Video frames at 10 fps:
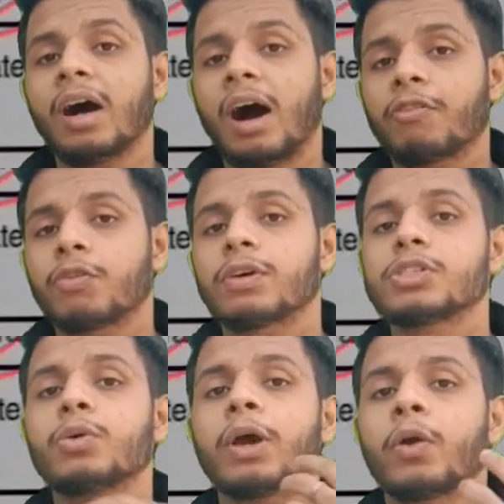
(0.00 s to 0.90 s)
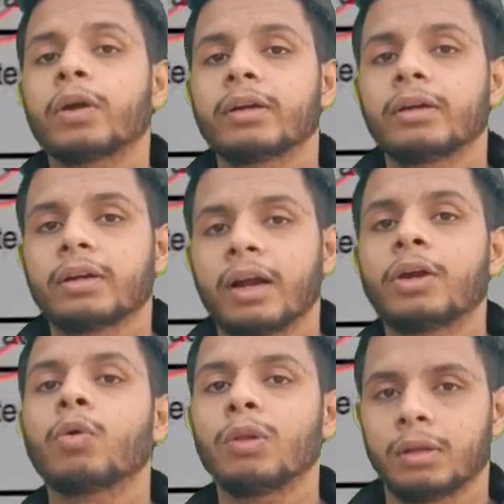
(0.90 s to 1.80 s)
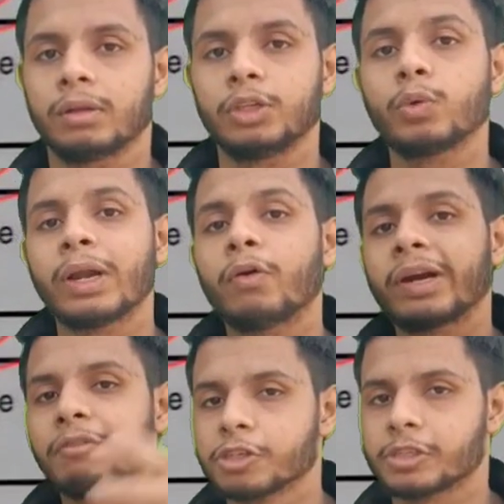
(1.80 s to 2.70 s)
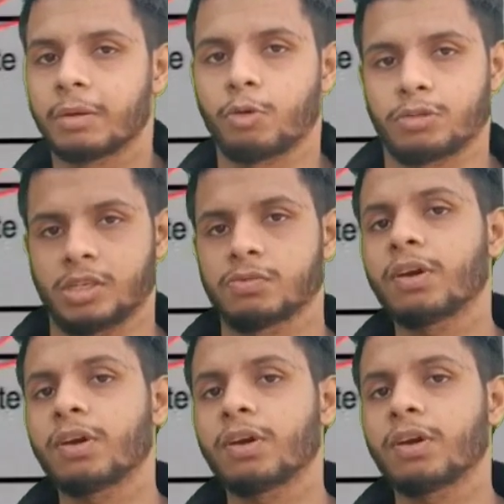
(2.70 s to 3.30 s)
Afterwards, you cannot control, you cannot reverse that process.